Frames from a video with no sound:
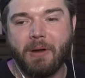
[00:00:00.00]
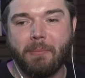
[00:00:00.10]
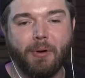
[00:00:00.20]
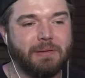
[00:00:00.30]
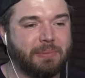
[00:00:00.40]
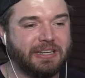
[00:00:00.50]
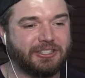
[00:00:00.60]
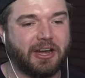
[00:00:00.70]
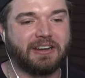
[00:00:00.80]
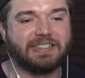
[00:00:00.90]
My boy
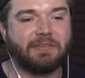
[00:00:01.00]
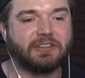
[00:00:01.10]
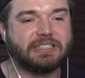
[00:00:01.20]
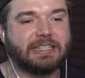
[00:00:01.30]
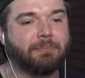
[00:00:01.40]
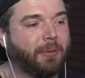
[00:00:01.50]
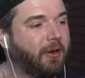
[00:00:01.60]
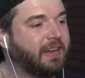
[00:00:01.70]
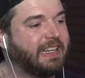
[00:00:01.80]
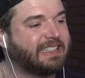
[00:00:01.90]
Bijan has never seen a
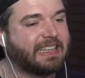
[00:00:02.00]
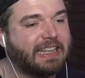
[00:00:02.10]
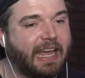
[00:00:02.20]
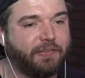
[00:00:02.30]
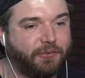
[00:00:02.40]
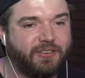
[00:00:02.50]
bird in his life.